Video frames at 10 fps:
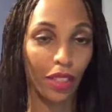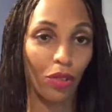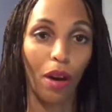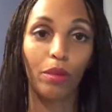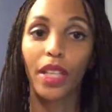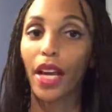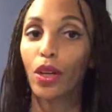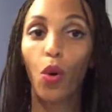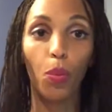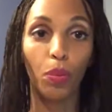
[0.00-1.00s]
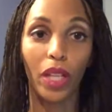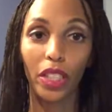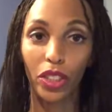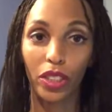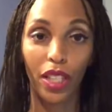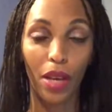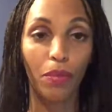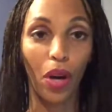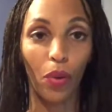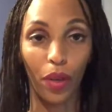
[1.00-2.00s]
So I was like, nope, let's just
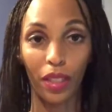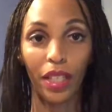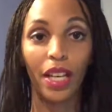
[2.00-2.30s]
keep going.